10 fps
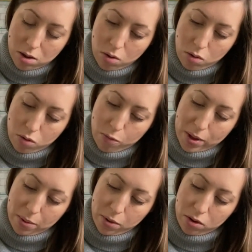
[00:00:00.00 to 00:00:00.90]
Oh,
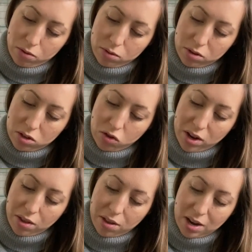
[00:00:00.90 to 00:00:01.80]
Bare Minerals
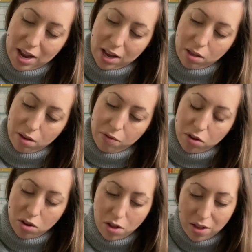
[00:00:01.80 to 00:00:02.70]
Strength and Length. I
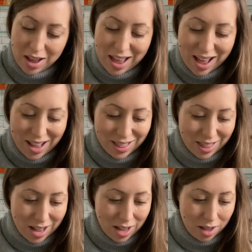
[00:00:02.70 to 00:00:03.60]
forgot that I had
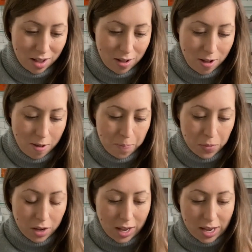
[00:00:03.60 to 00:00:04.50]
that.
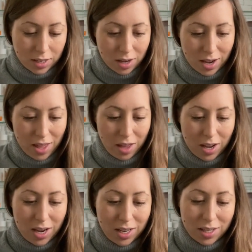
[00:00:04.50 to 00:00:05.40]
Okay, so I think
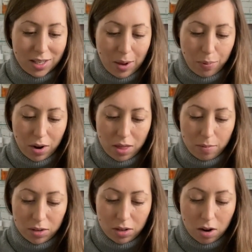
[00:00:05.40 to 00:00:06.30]
I need to separate the
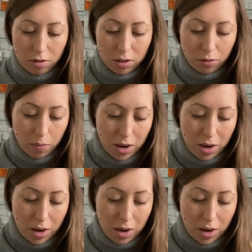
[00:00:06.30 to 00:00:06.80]
mascaras from the